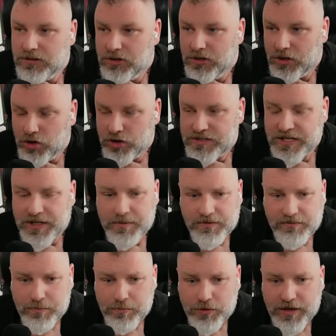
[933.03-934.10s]
I'm going to take a bit of
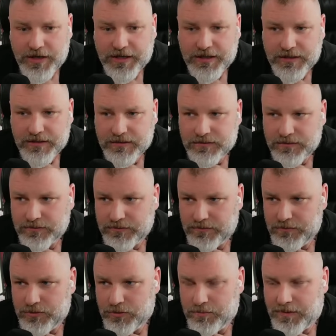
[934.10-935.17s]
a break
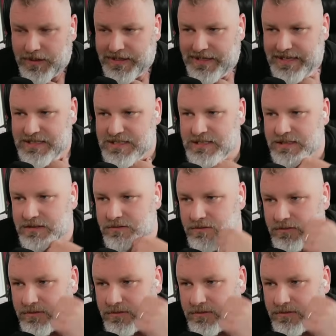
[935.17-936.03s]
from doing podcasting.